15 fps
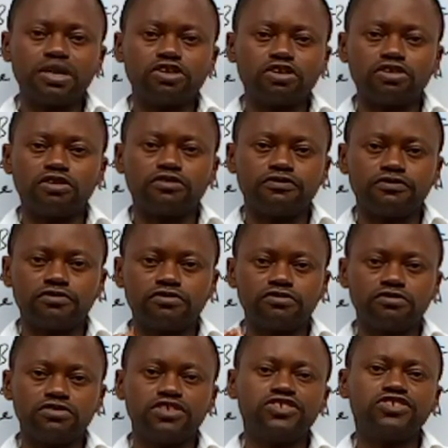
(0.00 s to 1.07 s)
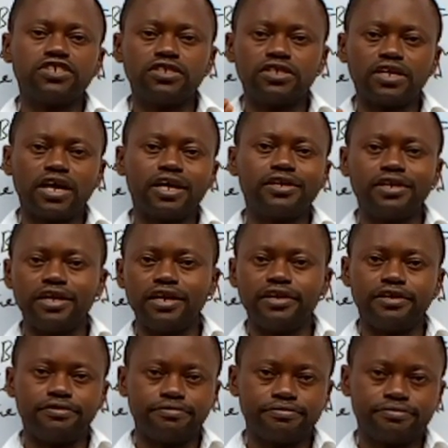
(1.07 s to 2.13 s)
method of teaching and
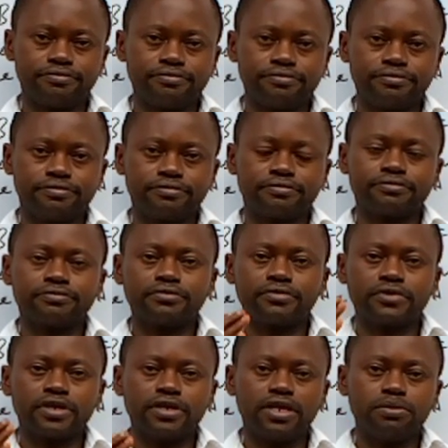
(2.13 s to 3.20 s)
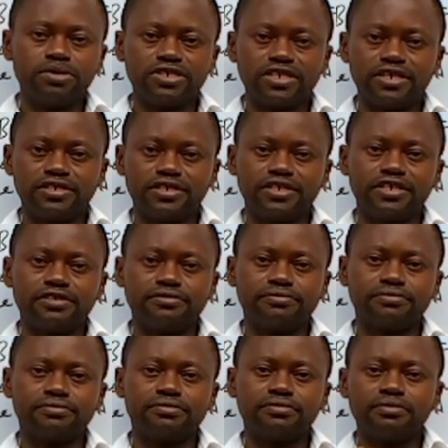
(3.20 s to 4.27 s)
learning. Let me say it again.
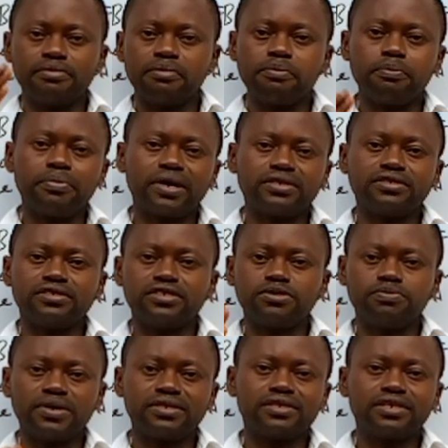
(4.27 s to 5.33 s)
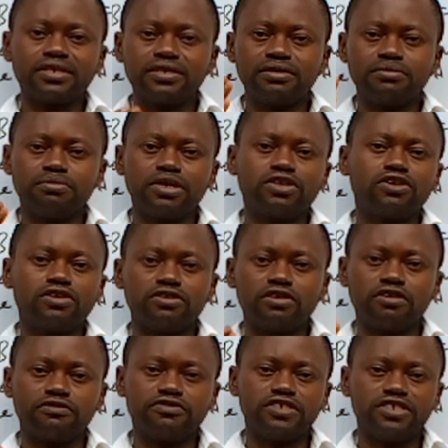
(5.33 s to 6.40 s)
Participatory method
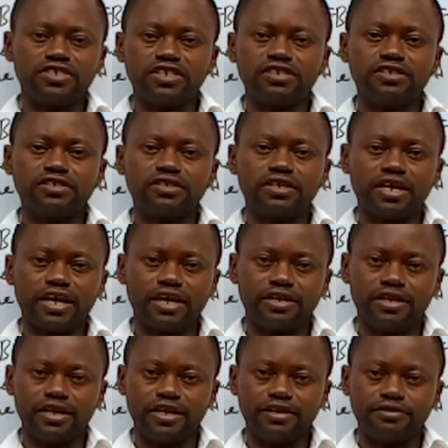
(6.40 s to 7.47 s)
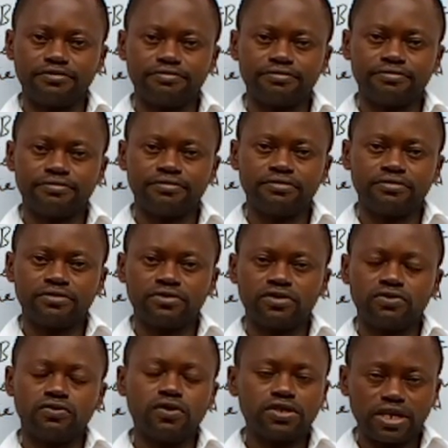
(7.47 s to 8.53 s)
of teaching and learning.
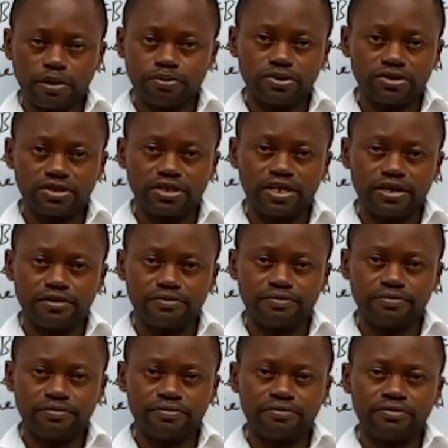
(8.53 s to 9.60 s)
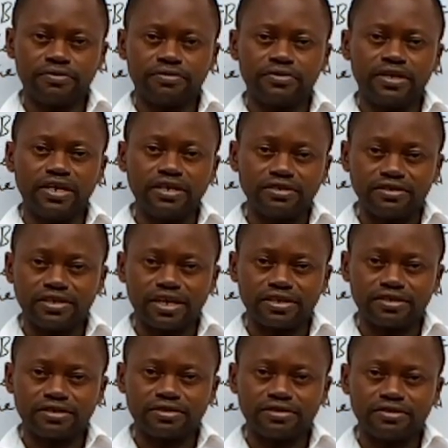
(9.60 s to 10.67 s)
What happens there is
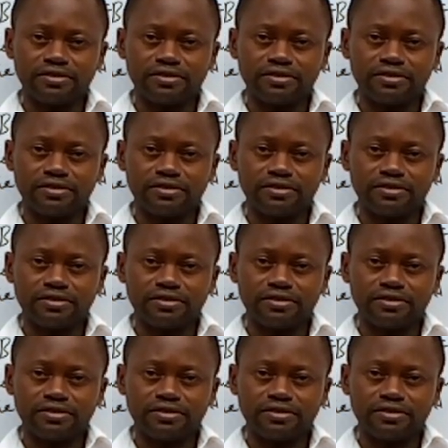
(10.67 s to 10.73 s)
that